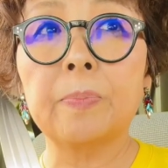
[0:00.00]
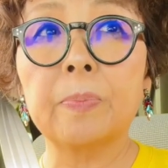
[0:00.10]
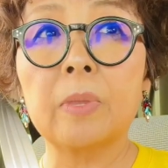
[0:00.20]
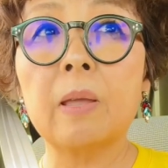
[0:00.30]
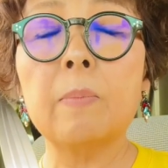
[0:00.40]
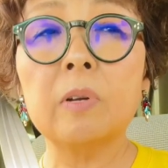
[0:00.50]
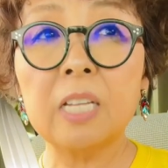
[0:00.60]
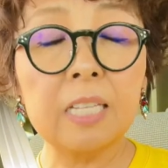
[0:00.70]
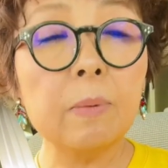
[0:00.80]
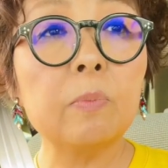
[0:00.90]
their
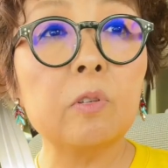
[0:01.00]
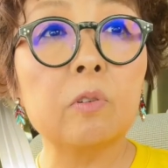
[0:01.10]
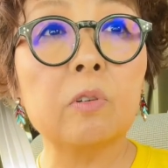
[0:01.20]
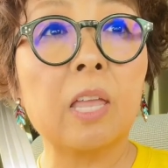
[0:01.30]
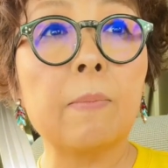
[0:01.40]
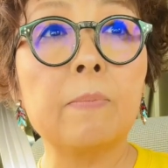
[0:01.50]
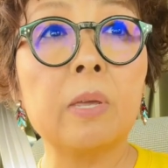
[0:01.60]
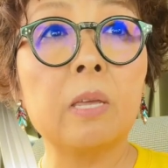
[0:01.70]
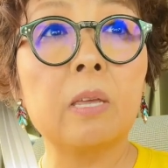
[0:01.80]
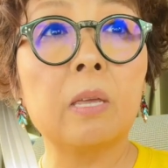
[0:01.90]
body temperature can
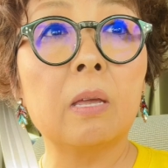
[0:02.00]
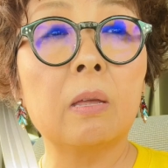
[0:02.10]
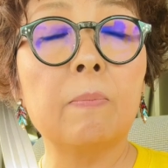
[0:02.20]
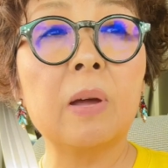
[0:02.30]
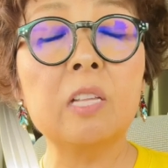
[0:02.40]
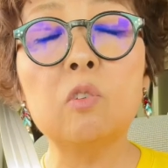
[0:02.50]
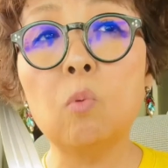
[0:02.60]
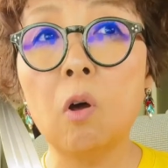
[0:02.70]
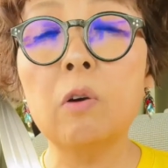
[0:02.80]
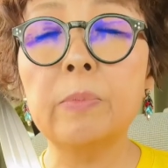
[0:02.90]
be much
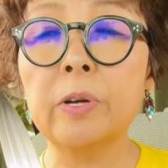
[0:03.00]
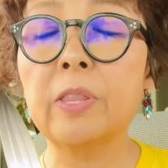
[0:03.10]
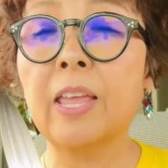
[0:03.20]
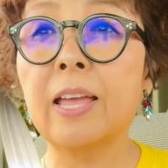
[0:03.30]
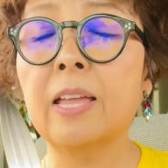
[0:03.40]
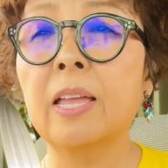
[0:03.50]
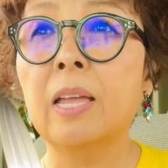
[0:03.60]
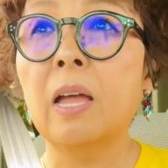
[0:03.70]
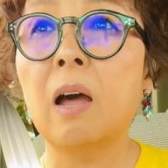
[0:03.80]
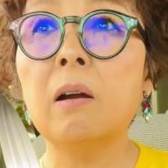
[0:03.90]
warmer than
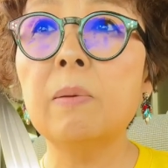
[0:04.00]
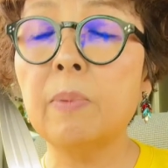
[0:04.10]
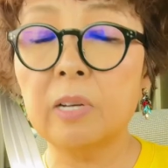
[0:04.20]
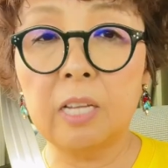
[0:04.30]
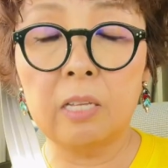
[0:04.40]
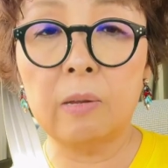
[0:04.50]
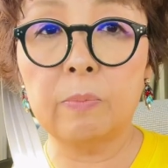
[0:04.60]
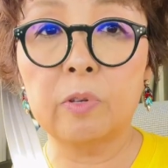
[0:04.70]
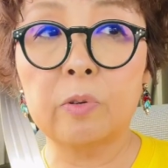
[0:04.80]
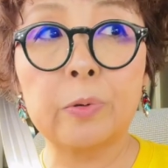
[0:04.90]
our body
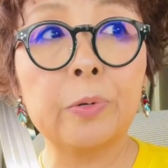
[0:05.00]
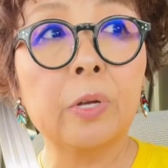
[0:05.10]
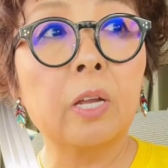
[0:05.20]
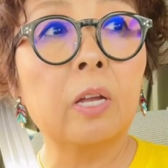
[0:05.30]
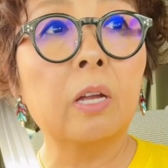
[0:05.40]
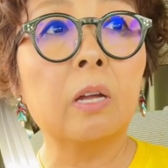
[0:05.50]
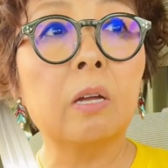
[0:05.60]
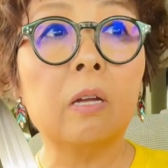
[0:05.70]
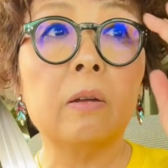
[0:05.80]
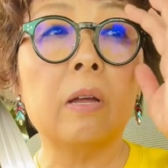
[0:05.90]
temperature.
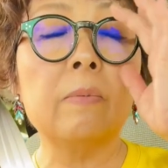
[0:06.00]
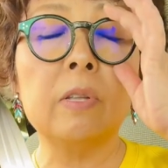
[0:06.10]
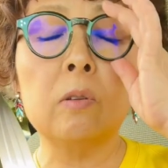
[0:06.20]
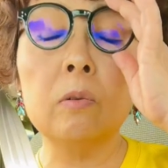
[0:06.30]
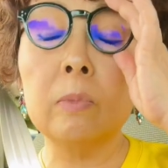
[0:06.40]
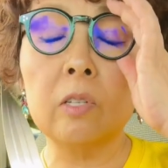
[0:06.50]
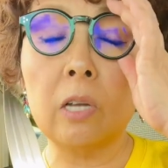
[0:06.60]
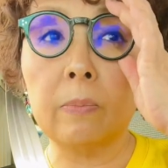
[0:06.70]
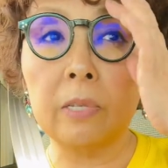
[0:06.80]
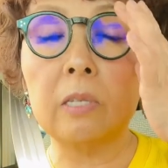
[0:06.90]
Uh, I mean, normal
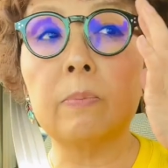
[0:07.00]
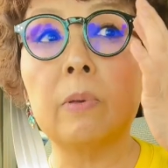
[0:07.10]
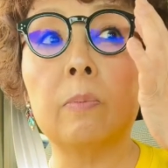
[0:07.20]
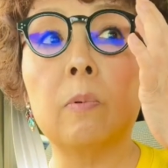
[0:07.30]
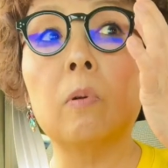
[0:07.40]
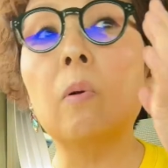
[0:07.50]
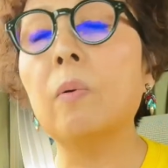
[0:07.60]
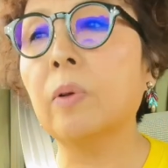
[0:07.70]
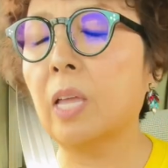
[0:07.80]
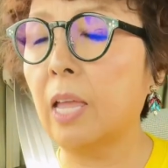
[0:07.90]
Japanese people,
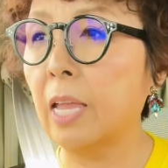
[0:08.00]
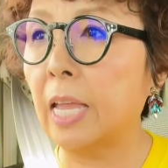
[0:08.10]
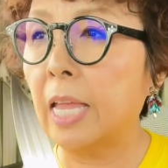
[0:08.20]
okay?